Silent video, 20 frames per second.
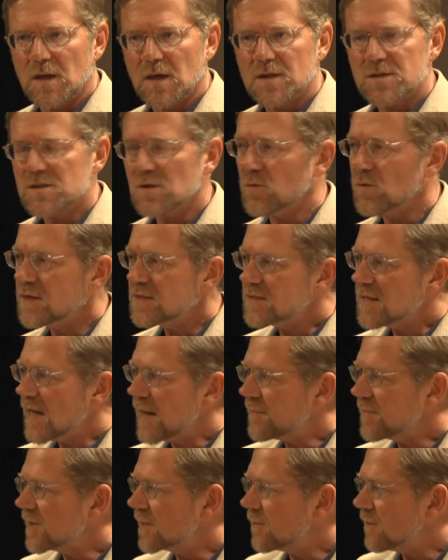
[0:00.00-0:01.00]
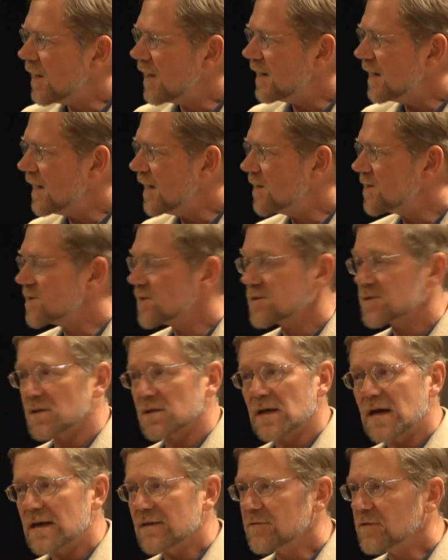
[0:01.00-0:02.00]
And so what's happening right now is there's a
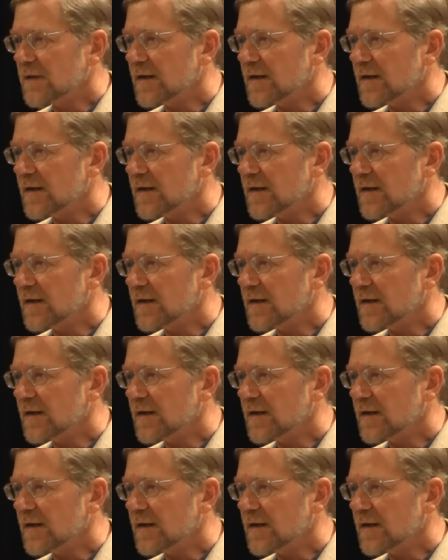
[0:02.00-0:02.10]
lot of